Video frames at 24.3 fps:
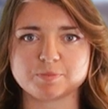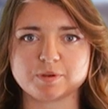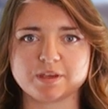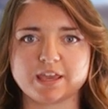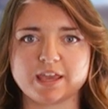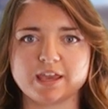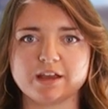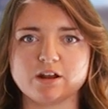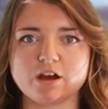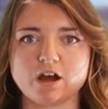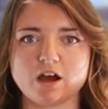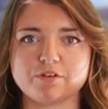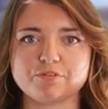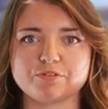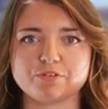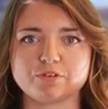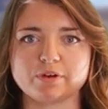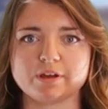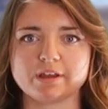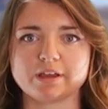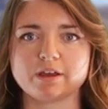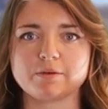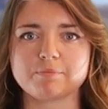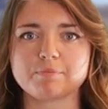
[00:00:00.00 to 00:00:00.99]
began
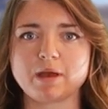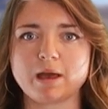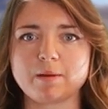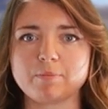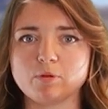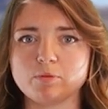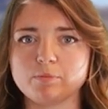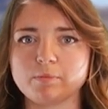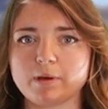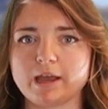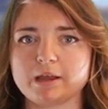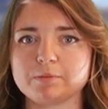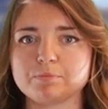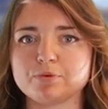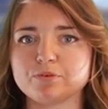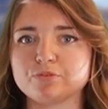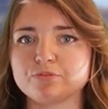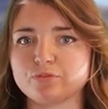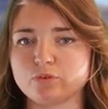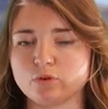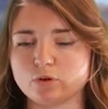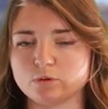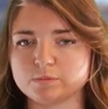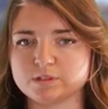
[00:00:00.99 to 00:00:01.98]
offering Pebble Mine
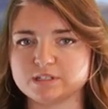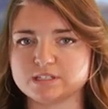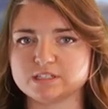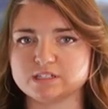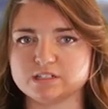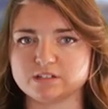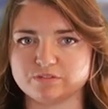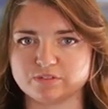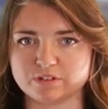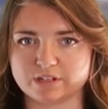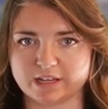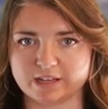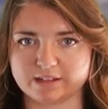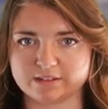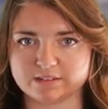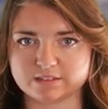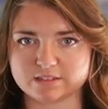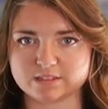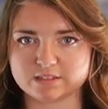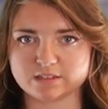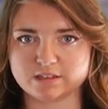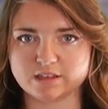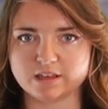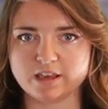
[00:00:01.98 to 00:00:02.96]
performance
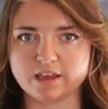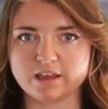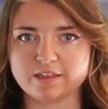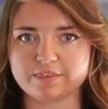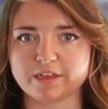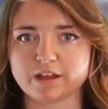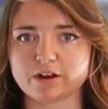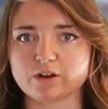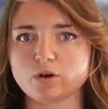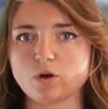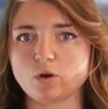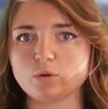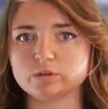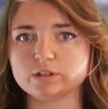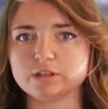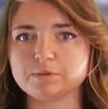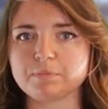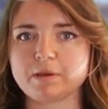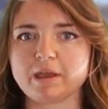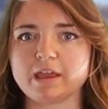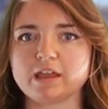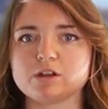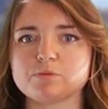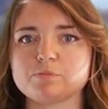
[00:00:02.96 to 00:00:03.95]
dividends that are only
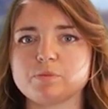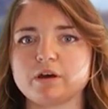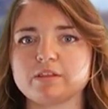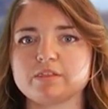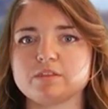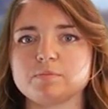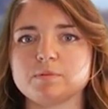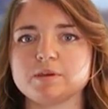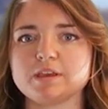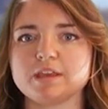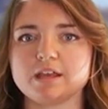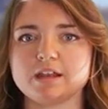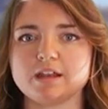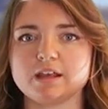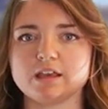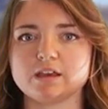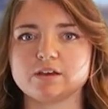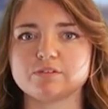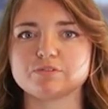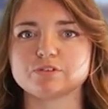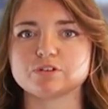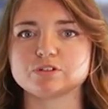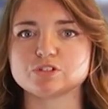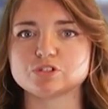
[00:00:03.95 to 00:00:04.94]
paid upon the beginning
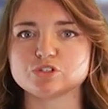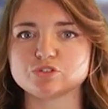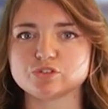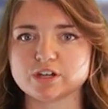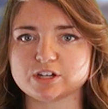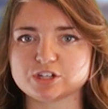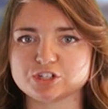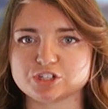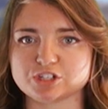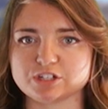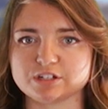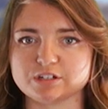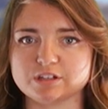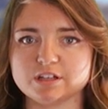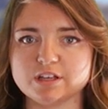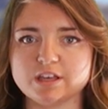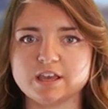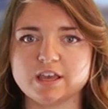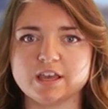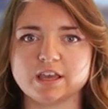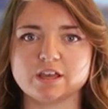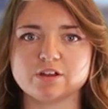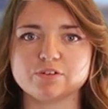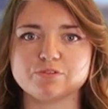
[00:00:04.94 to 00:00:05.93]
of construction
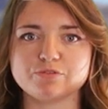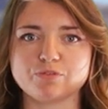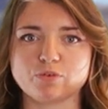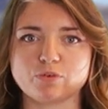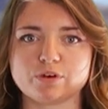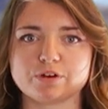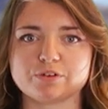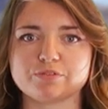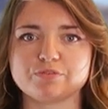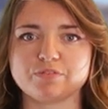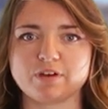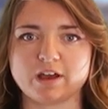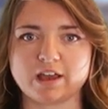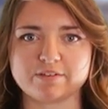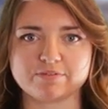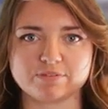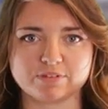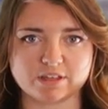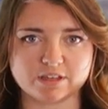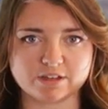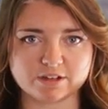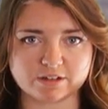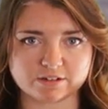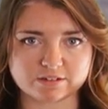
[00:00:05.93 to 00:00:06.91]
in 4 to 5
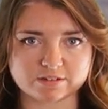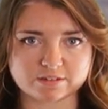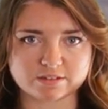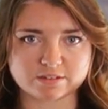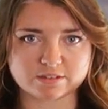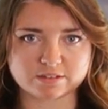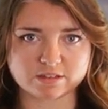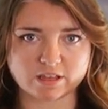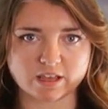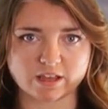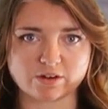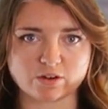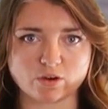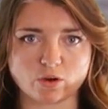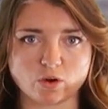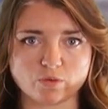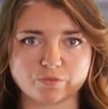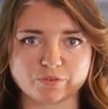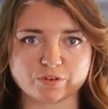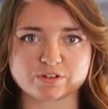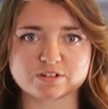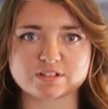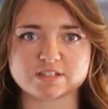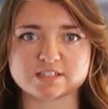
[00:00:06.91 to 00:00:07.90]
years and
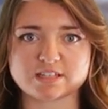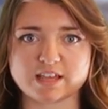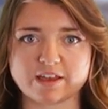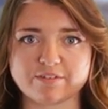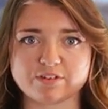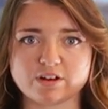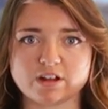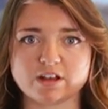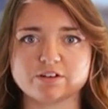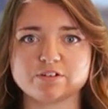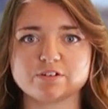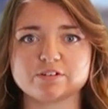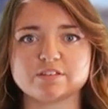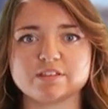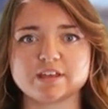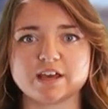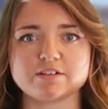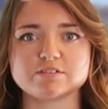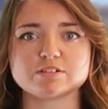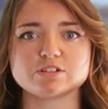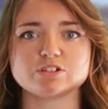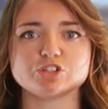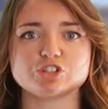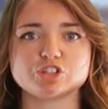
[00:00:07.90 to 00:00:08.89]
over
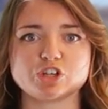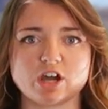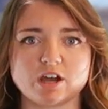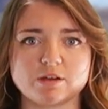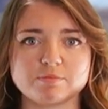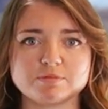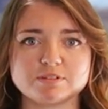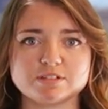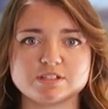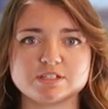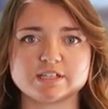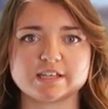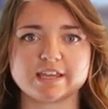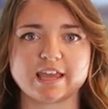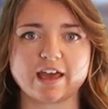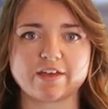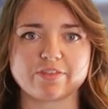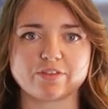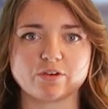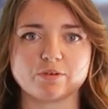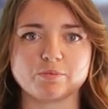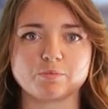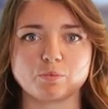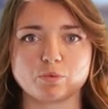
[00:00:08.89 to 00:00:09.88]
700,000 jobs to
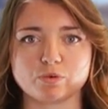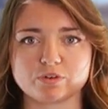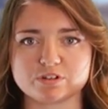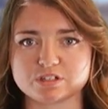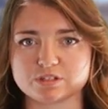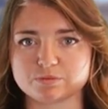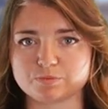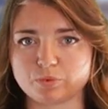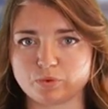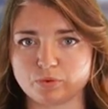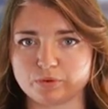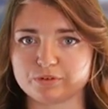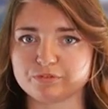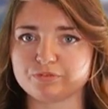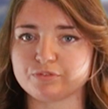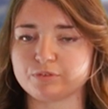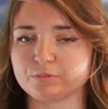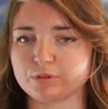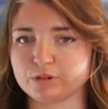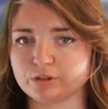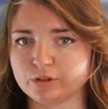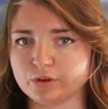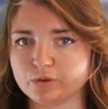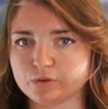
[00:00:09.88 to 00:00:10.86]
gather more support
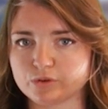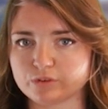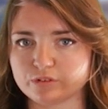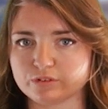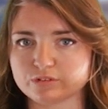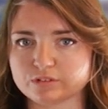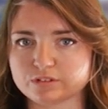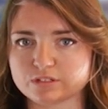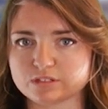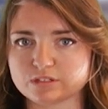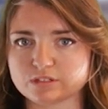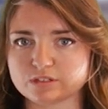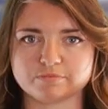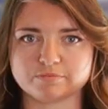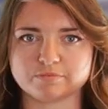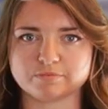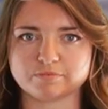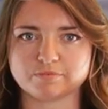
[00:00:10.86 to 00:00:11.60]
from the locals.